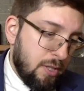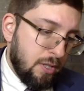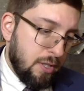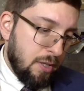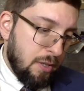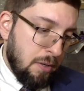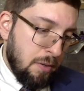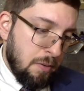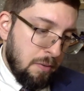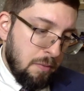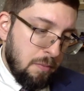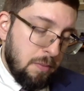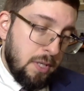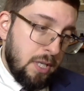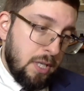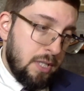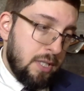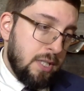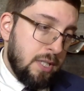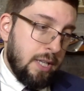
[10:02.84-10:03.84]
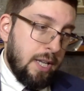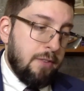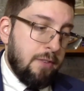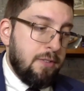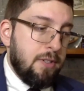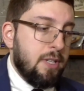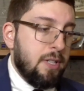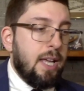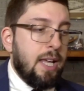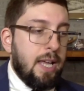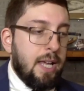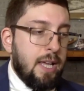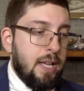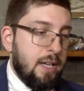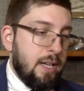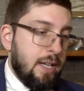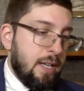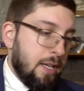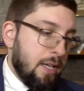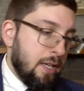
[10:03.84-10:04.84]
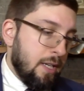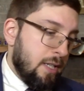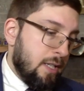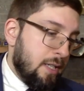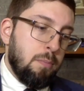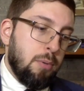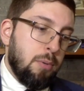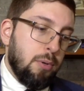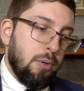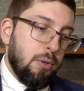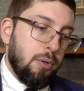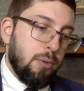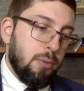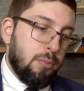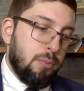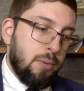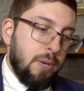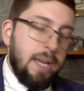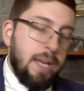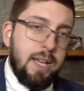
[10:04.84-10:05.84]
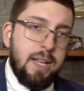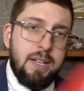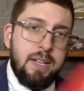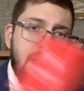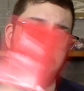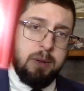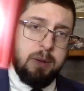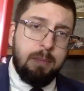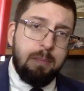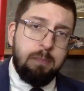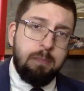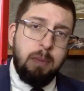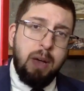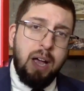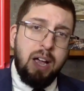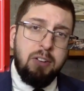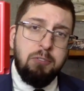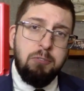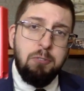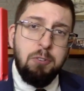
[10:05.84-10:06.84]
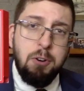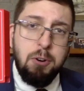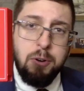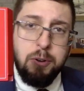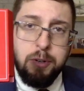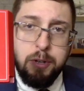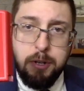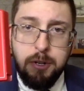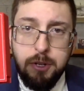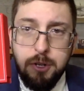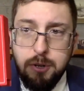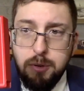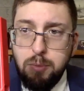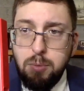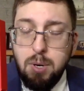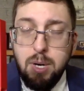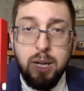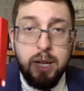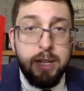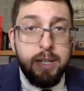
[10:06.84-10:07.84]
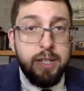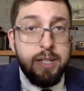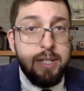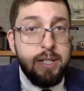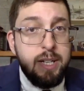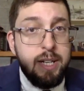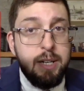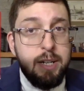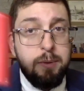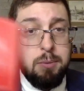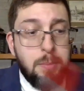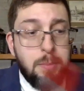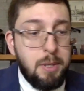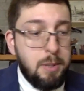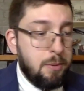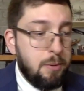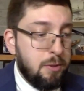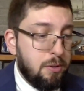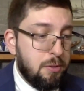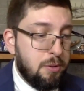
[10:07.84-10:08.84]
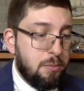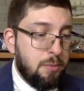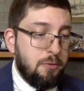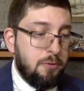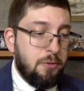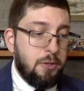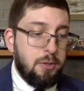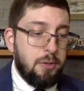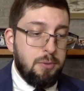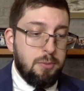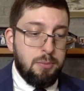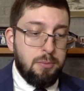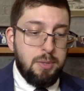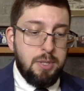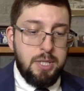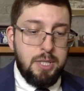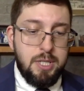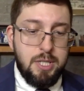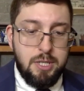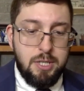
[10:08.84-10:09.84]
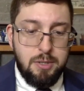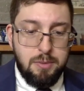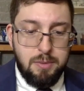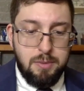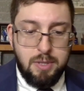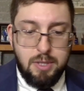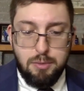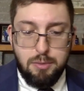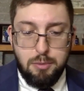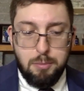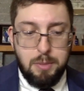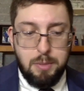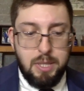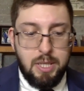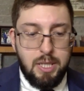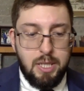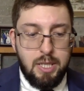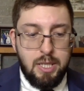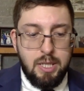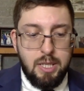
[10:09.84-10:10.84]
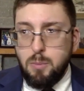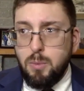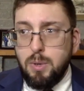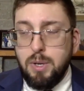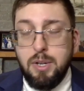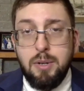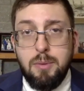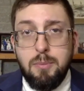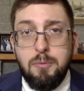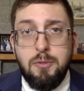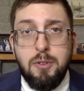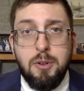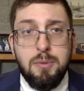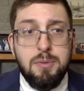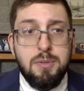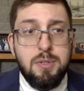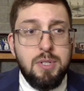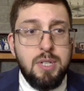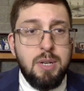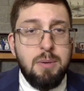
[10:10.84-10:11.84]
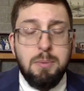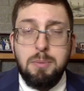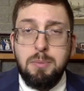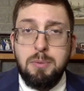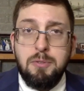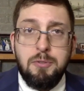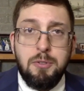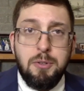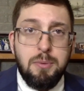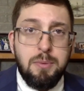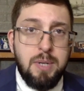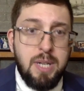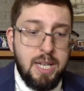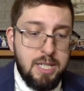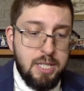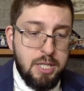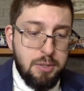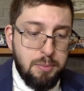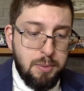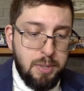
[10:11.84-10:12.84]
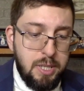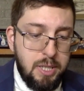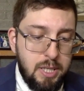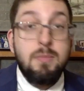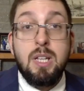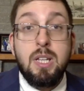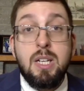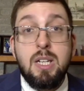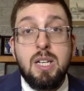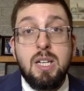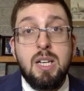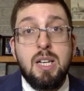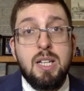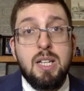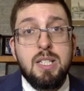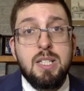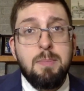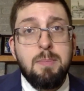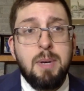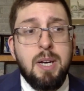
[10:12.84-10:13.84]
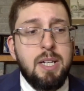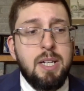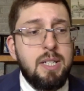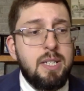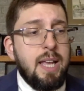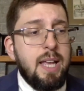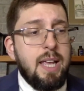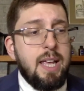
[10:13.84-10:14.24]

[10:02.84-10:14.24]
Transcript: So, but I still have it. And I got Polo Red for the new one that I will be able to review really soon. It will be one of those I will review next week. And mm, that's about it.